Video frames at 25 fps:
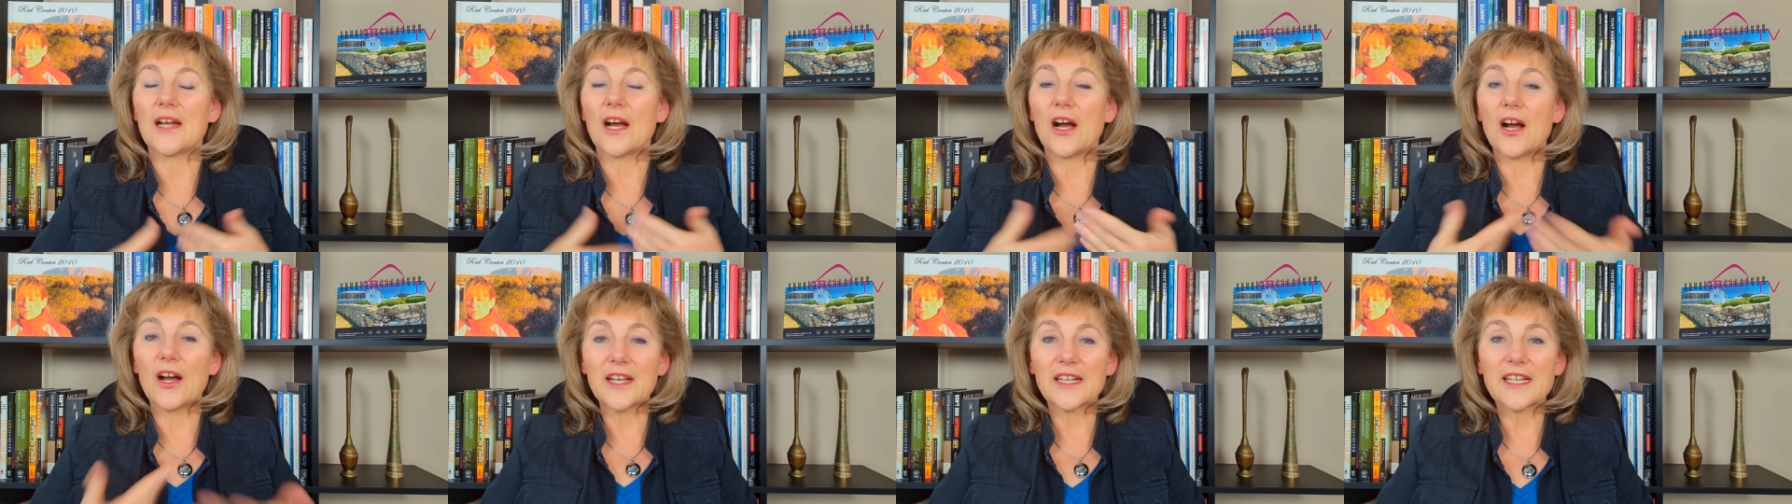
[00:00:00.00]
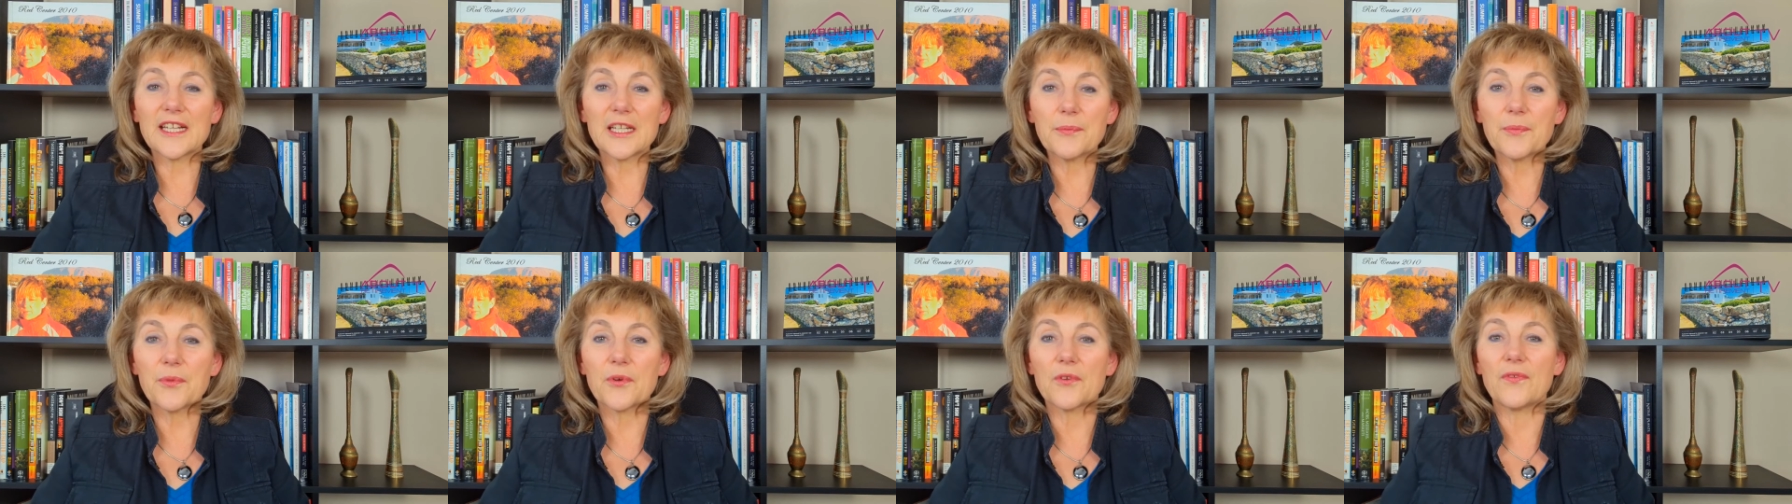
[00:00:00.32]
I
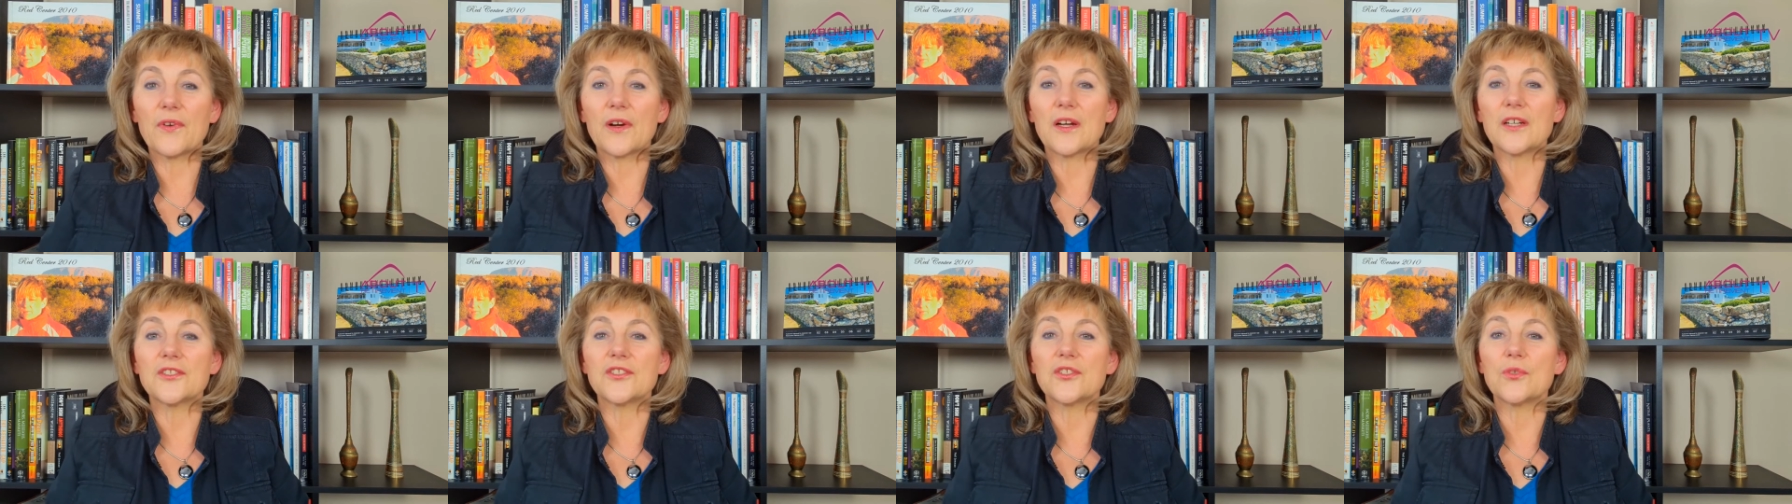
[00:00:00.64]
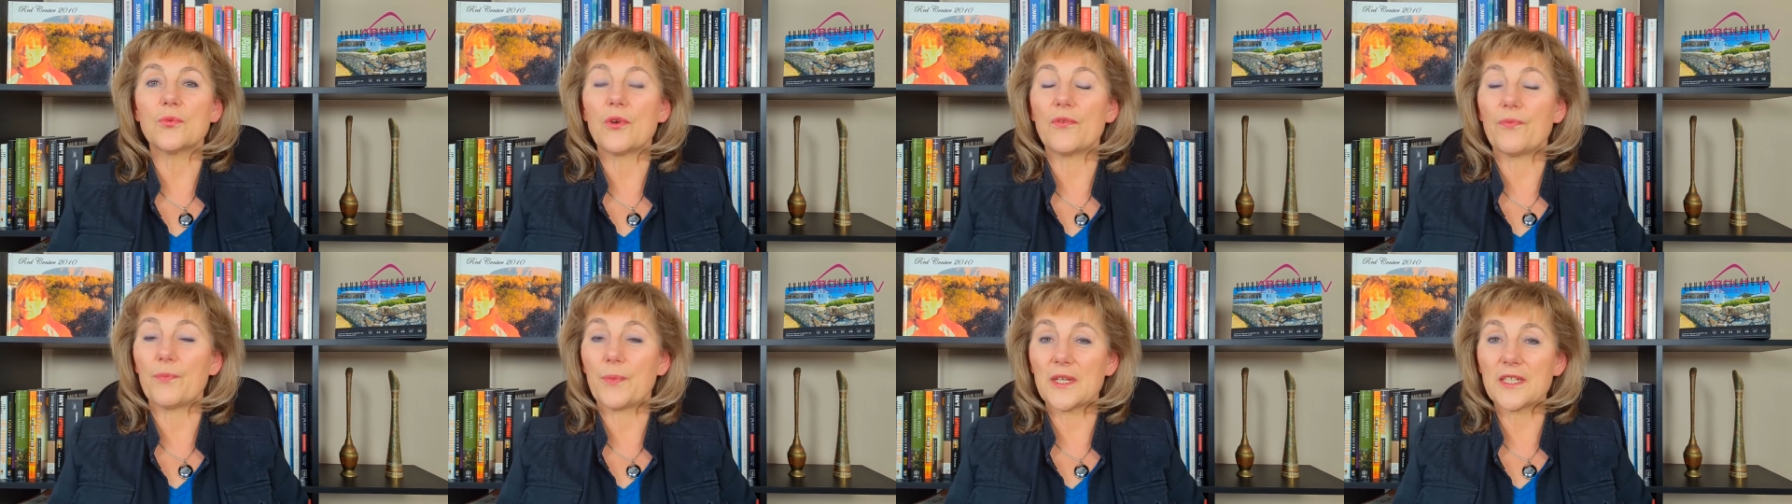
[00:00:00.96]
can provide you
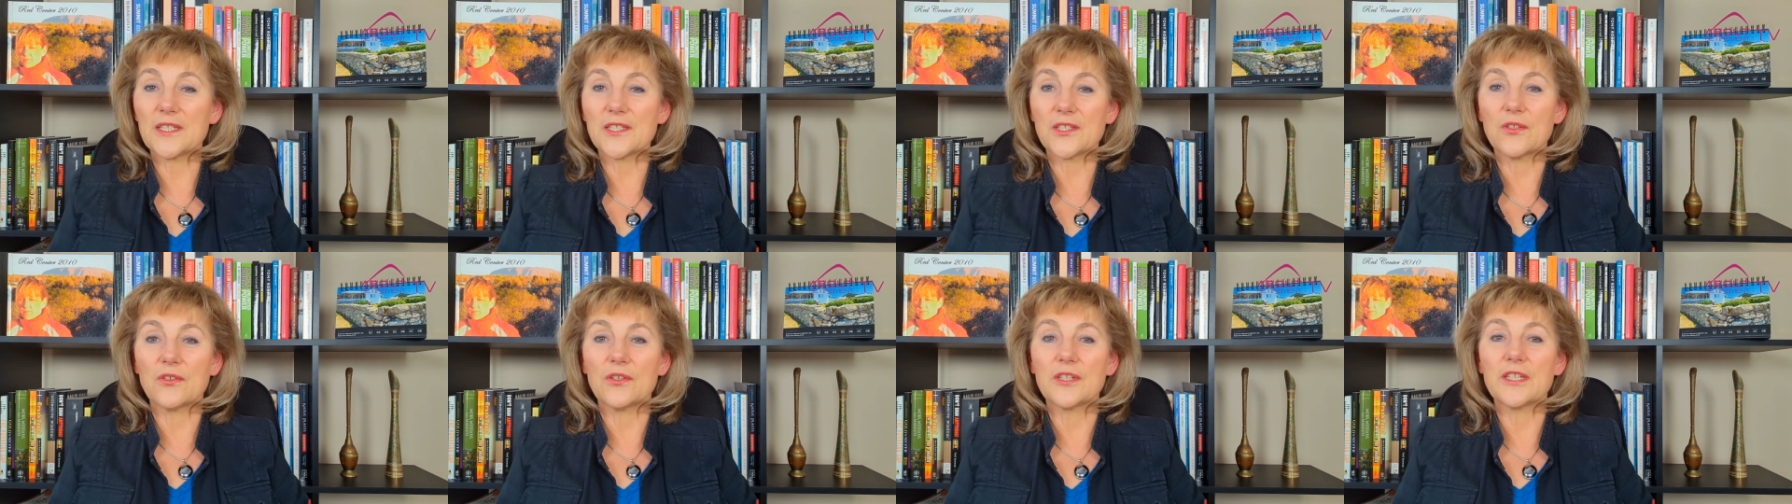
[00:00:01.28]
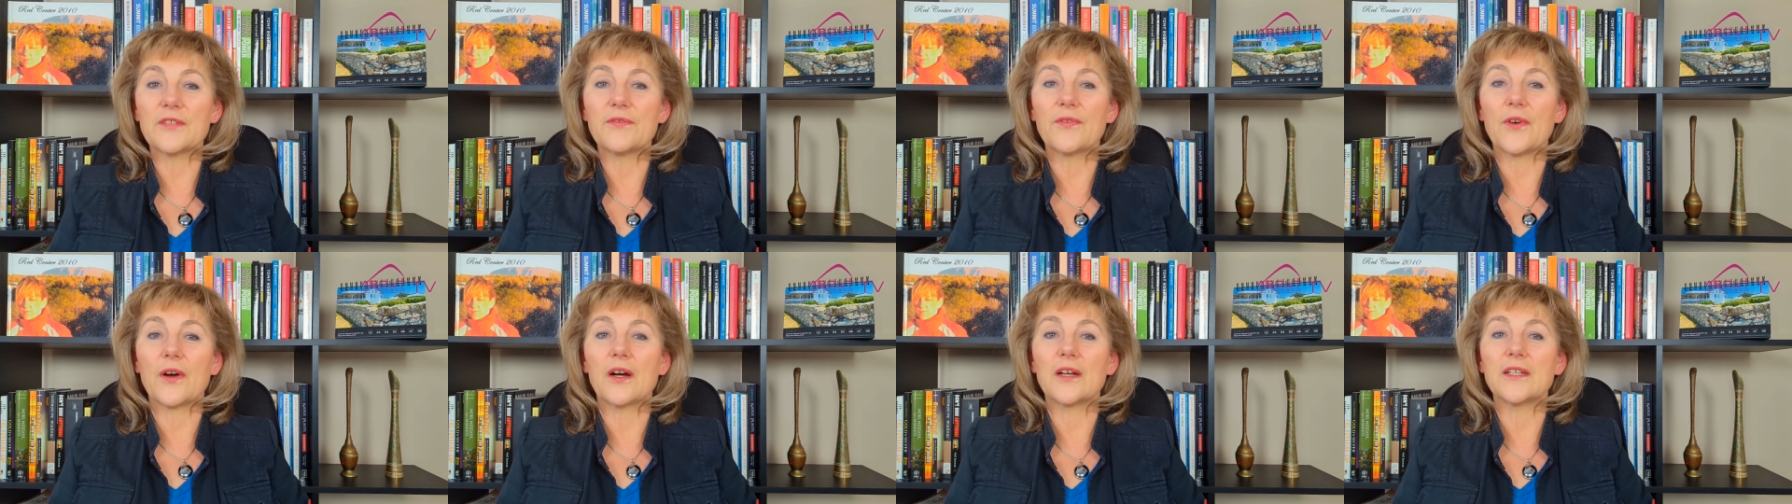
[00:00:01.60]
with personal
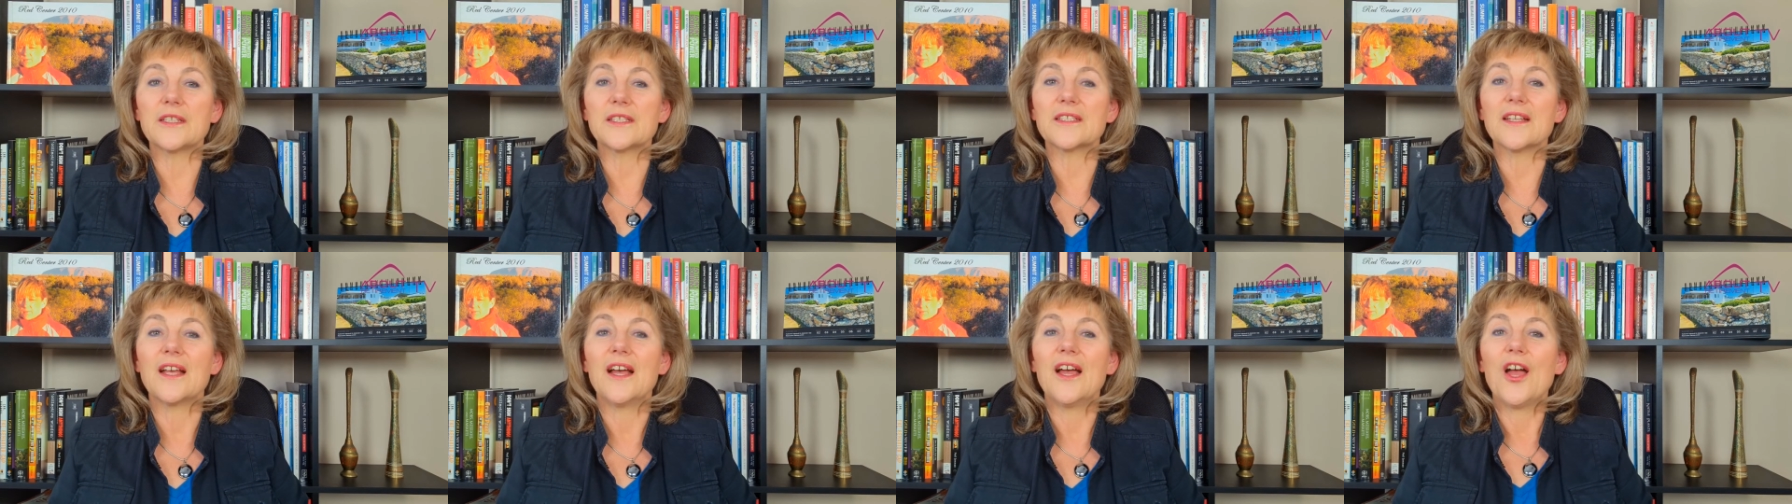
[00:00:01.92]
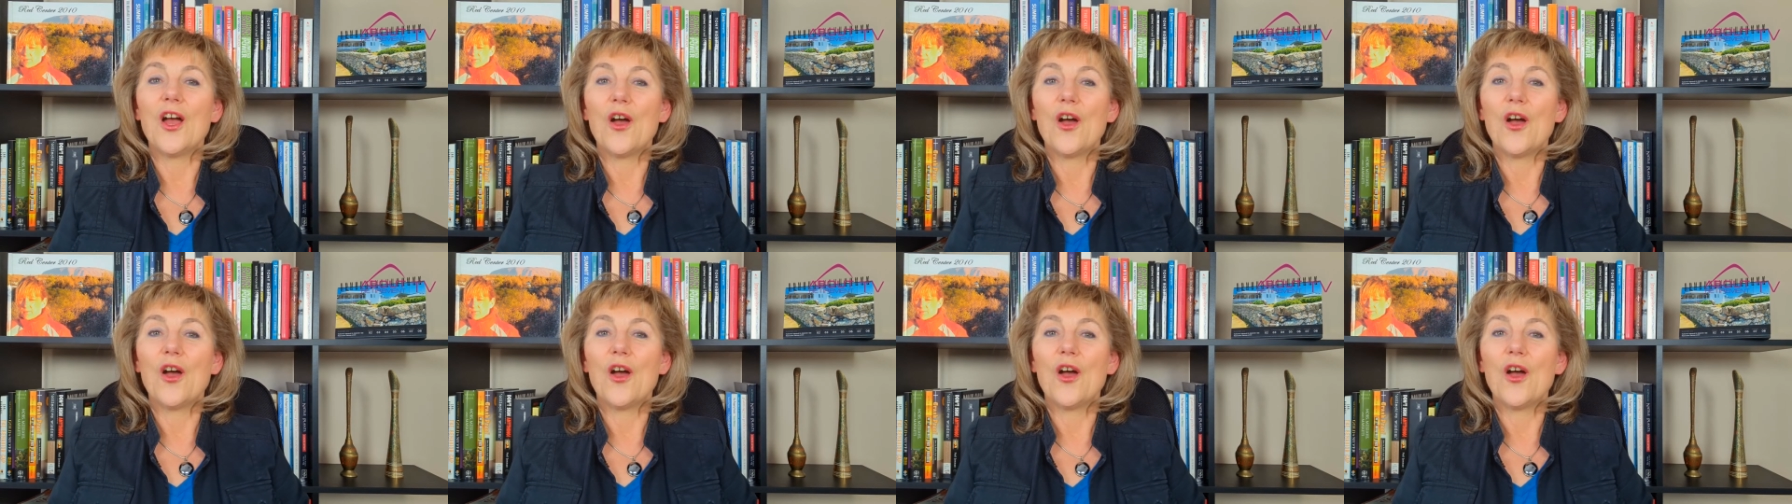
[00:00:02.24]
advice